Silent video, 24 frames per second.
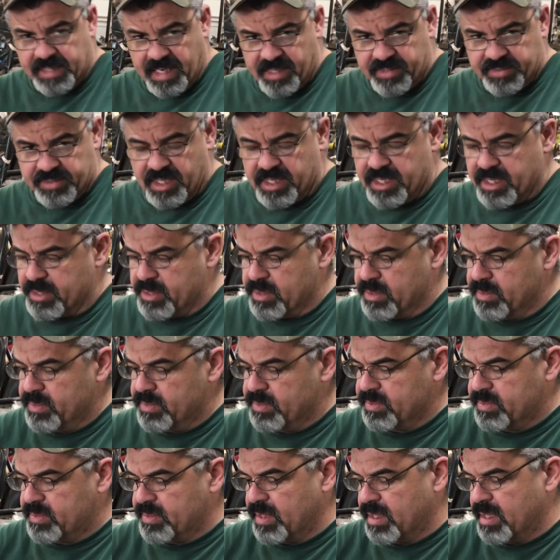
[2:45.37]
tires on the
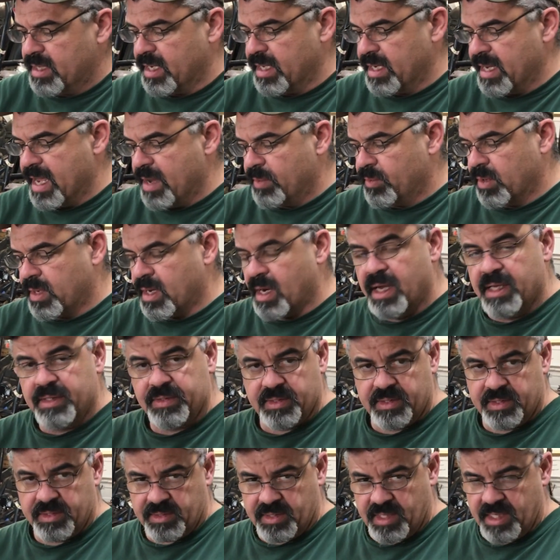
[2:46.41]
dunes, and that will
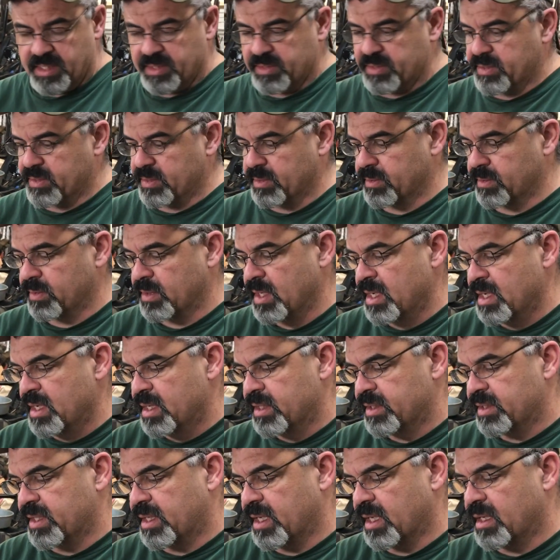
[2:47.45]
cause these things to
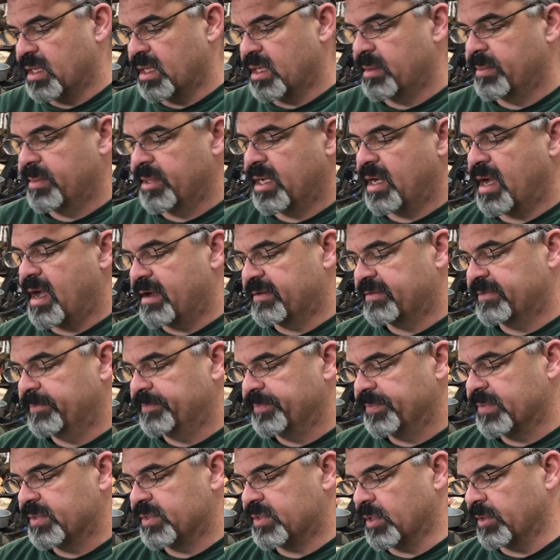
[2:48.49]
get a little bit off.
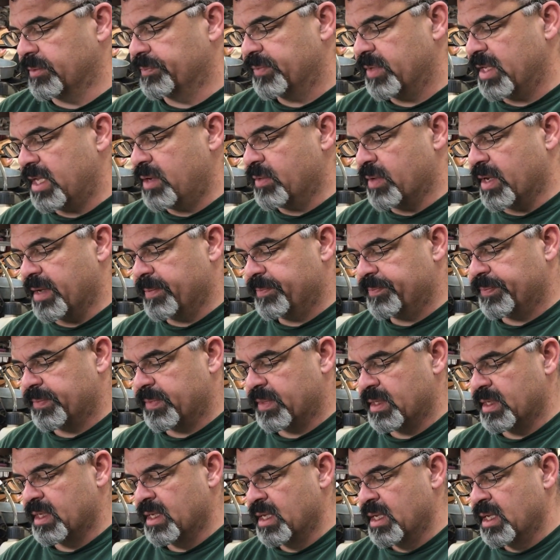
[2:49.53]
So anyway,
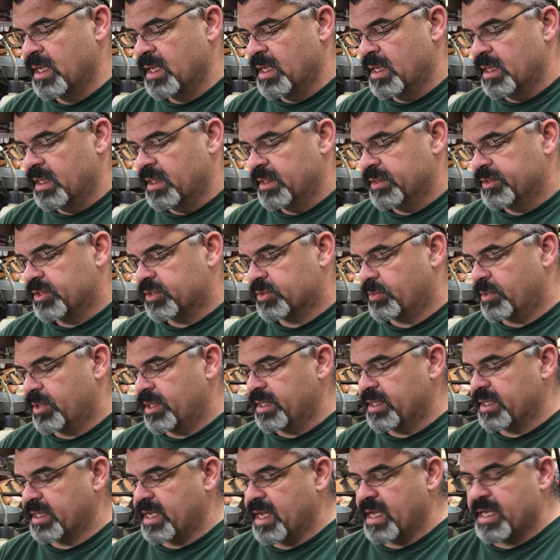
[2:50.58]
just
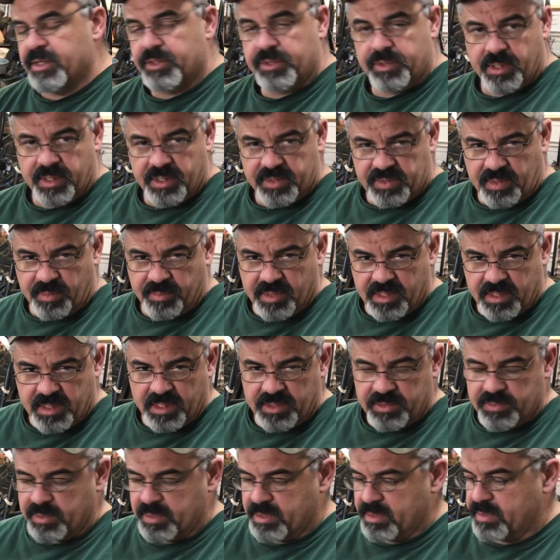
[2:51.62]
wanted to kind of show you some of the
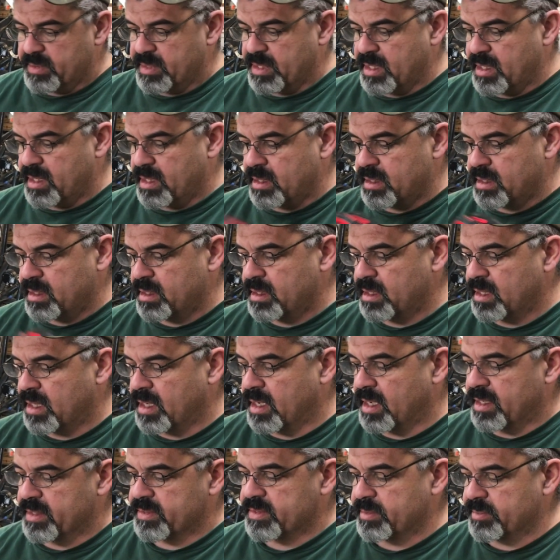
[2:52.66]
things we do here,
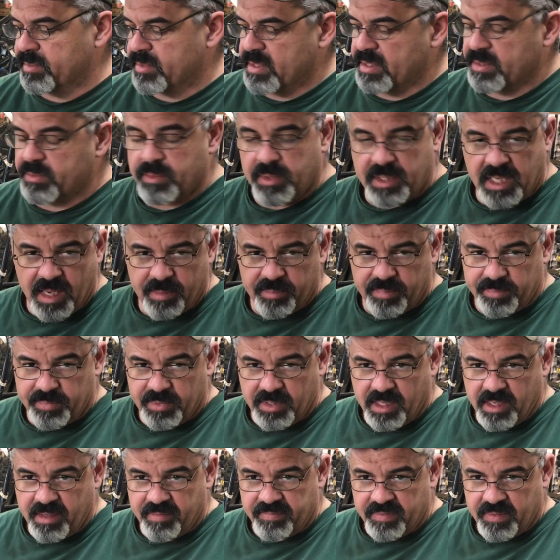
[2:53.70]
some of the things we're
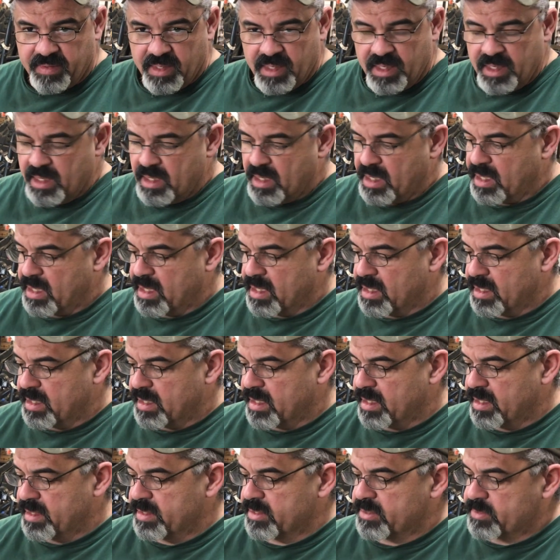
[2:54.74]
capable of. And
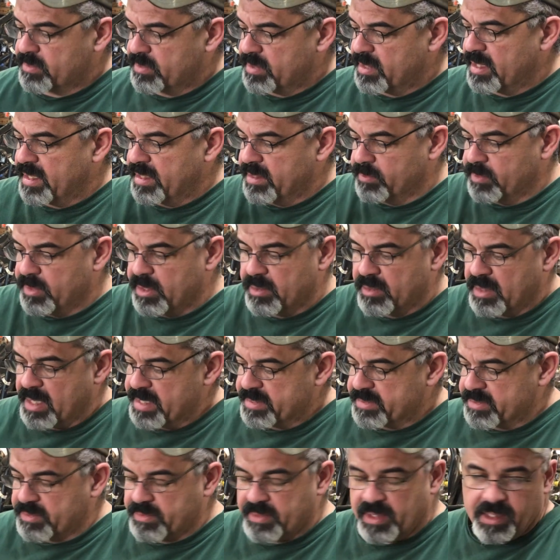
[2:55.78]
this one, we don't
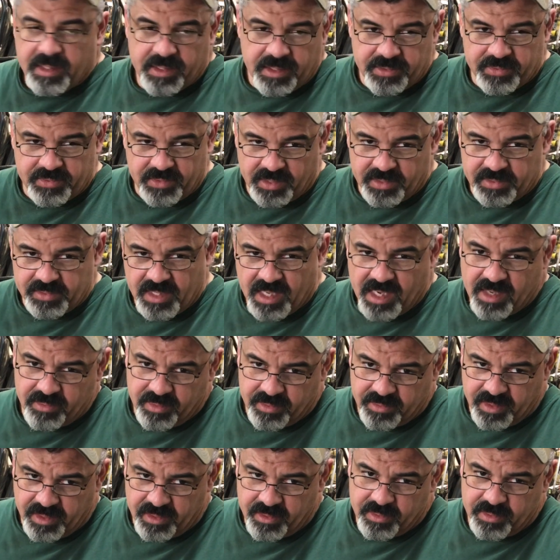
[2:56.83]
like to straighten these things out.
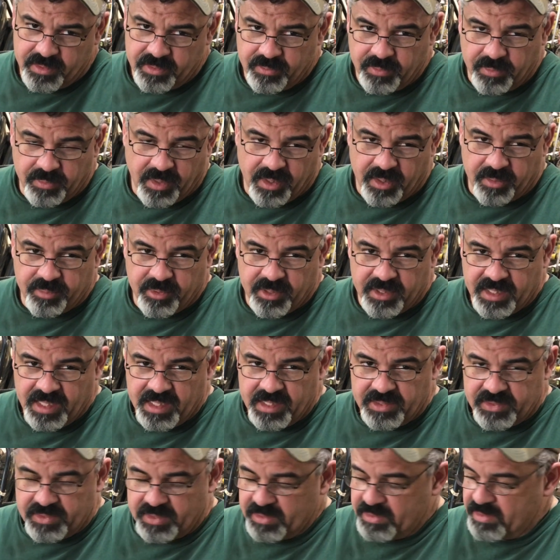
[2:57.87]
We'd rather put a
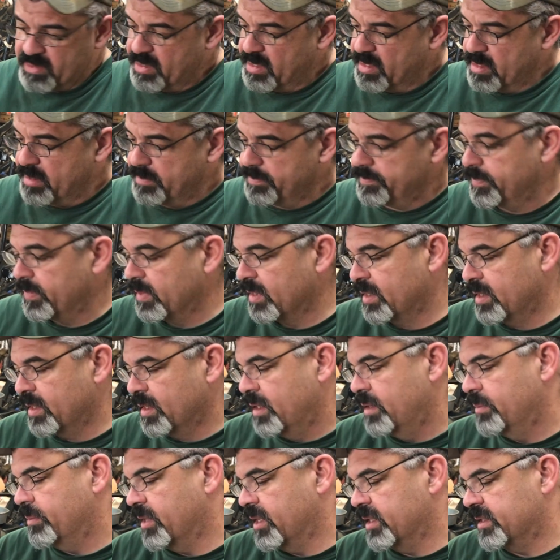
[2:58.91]
Dana 60 in them,
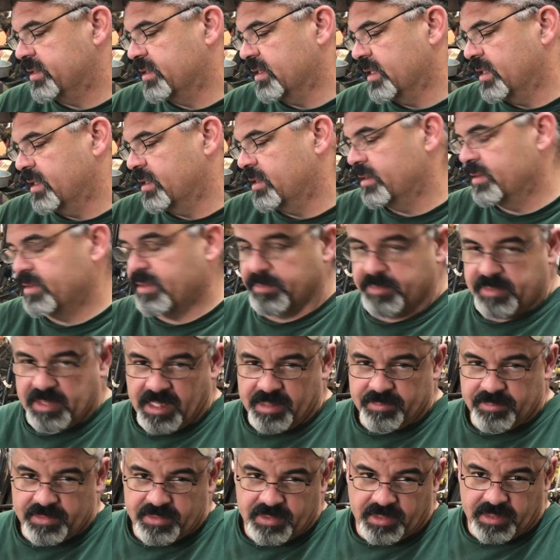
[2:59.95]
but
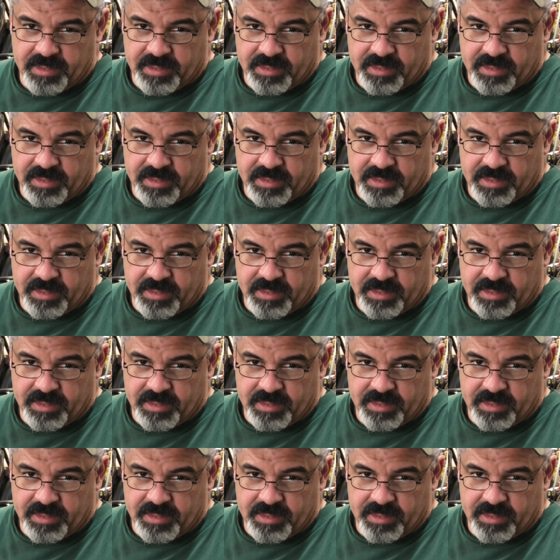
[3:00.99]
sometimes